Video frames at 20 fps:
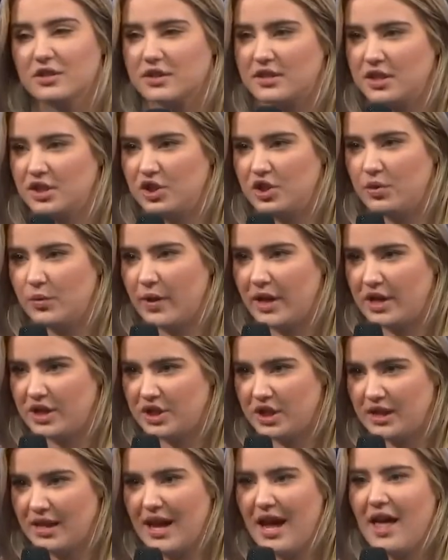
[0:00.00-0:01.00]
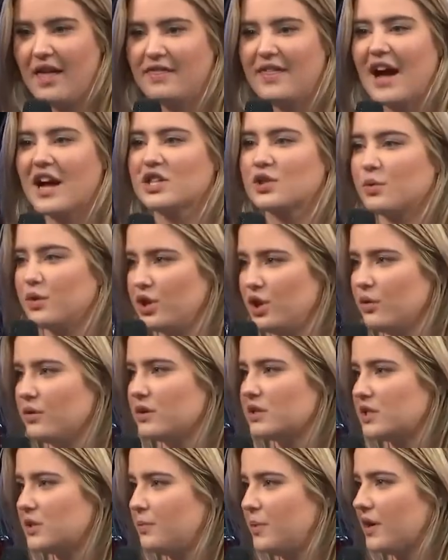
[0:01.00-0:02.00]
situation, that's when you
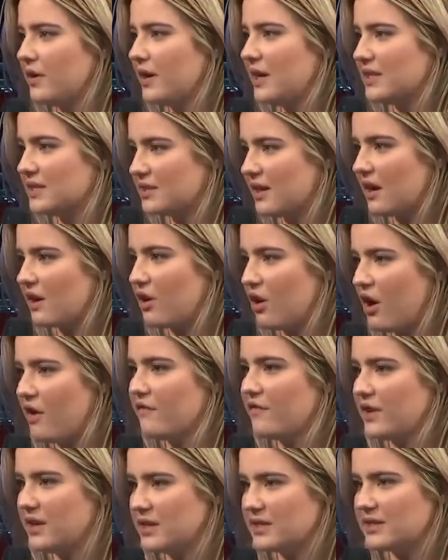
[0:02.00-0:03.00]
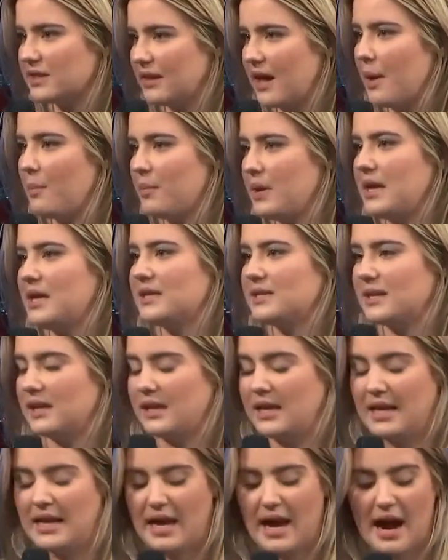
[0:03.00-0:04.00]
experience that confidence and that peace that
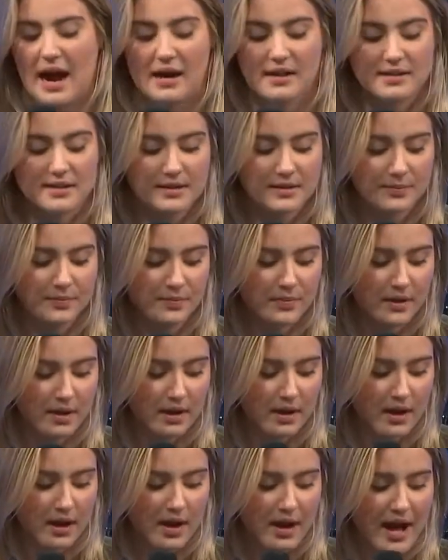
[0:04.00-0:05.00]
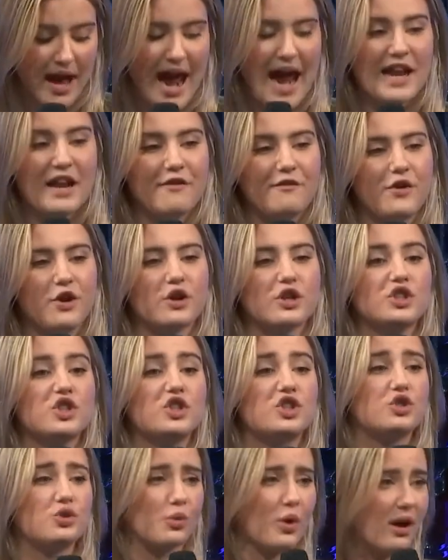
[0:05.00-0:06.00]
He has. And if you're
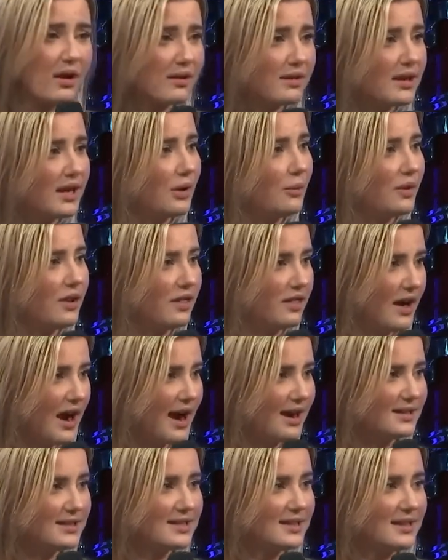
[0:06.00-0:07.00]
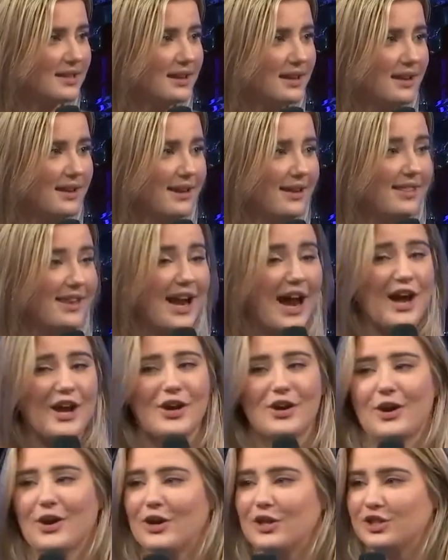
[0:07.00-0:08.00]
struggling with that, then I
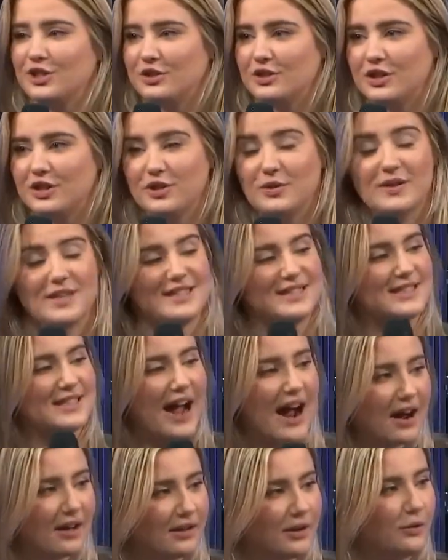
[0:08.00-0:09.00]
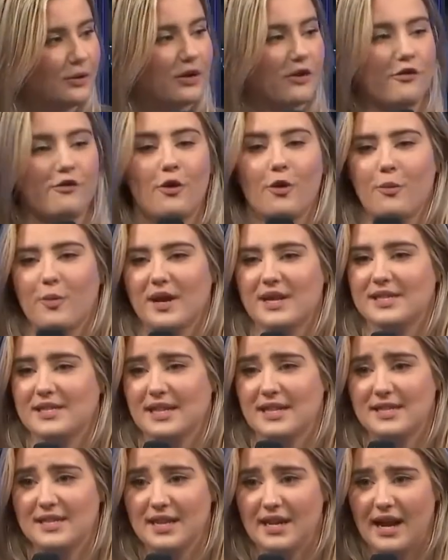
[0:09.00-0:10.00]
encourage you to do exactly what Afope
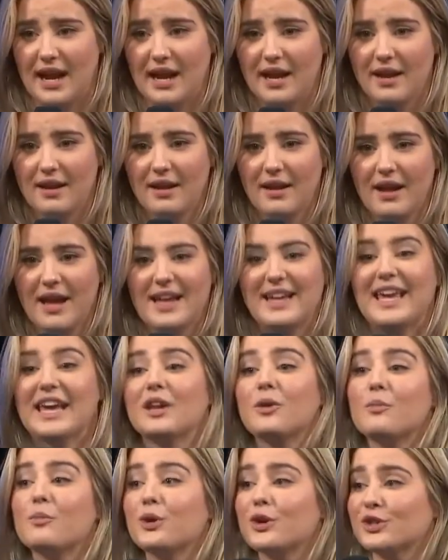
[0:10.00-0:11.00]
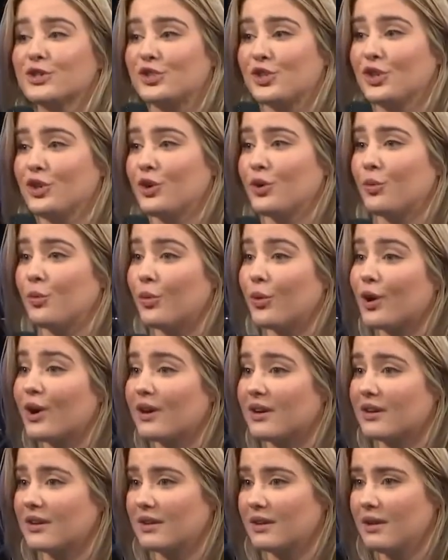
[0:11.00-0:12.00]
said today get immersed in your
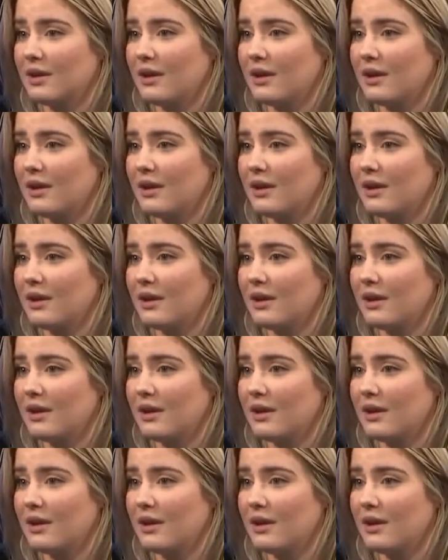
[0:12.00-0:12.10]
word.